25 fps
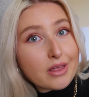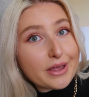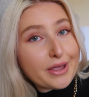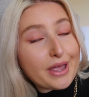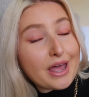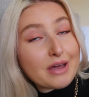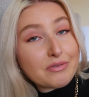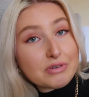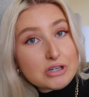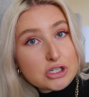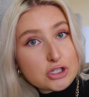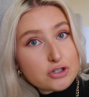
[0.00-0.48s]
Like,
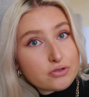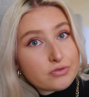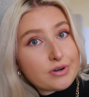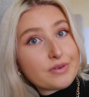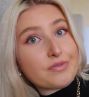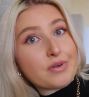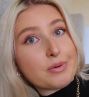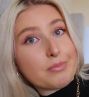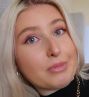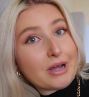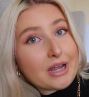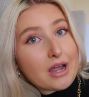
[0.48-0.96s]
I haven't
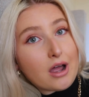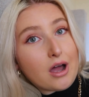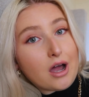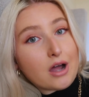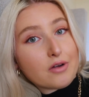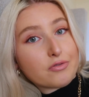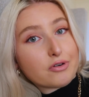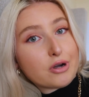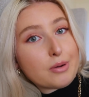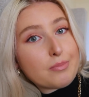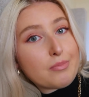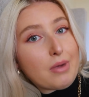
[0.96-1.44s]
driven my
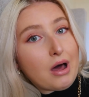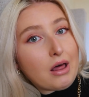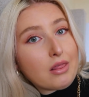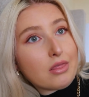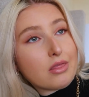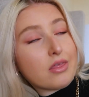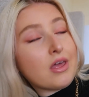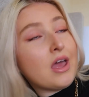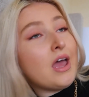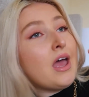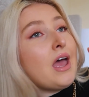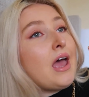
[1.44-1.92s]
car for a
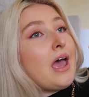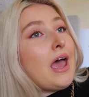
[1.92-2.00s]
month.